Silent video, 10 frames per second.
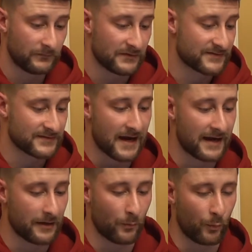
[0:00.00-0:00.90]

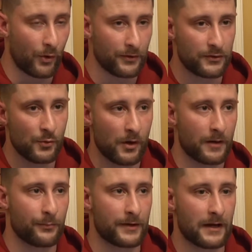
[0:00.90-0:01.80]
decide on what you
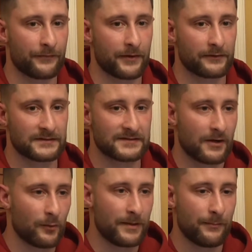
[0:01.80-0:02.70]
want to put out there to
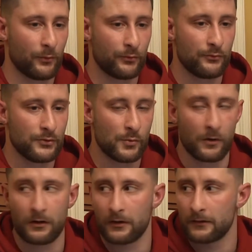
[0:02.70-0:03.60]
tell people who
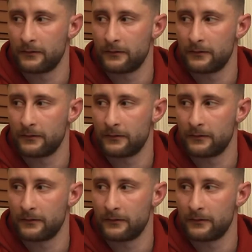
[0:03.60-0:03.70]
you are.